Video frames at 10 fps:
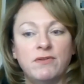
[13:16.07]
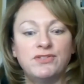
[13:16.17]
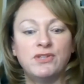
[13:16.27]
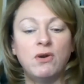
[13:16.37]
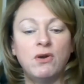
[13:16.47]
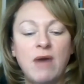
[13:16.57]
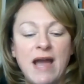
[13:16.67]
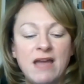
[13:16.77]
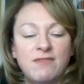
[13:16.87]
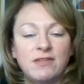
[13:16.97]
So I
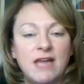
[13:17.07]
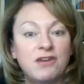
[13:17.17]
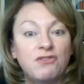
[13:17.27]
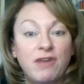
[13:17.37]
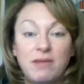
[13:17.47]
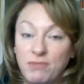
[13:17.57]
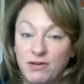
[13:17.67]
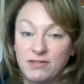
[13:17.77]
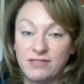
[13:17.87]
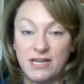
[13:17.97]
have a lot of great
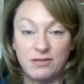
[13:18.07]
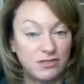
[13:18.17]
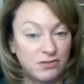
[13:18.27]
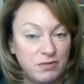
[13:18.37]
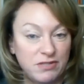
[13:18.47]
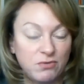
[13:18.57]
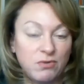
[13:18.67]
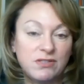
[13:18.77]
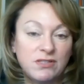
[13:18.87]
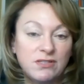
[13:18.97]
books that I use as
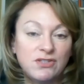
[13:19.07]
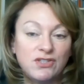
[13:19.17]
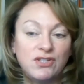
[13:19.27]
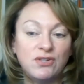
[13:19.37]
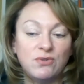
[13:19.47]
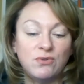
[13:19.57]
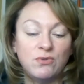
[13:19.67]
resources to